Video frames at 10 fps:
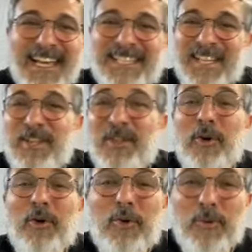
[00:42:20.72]
As the
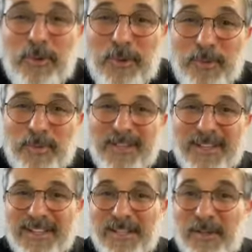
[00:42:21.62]
whole room
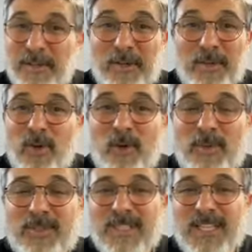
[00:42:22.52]

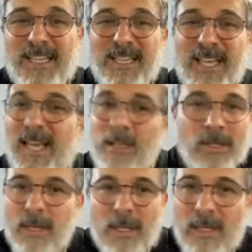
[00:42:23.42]
was like,
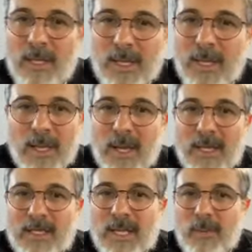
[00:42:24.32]

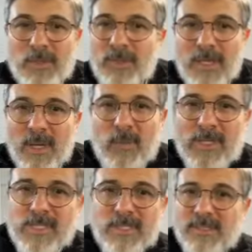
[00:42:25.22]
it
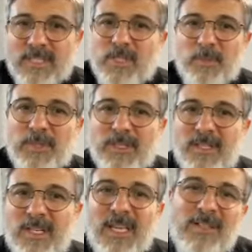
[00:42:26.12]
wasn't discipline.
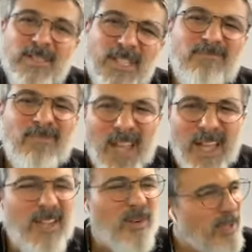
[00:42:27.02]
It was like,
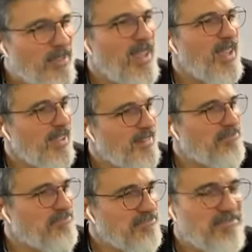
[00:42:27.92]
yeah, you know what? Yeah,
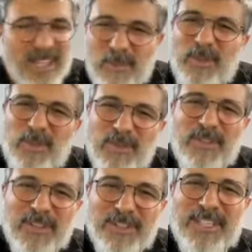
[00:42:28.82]
we do have a
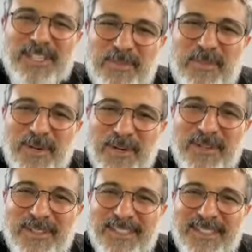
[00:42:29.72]
long day
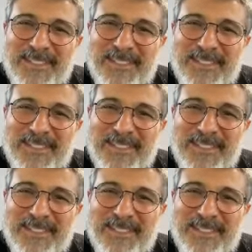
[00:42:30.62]
tomorrow.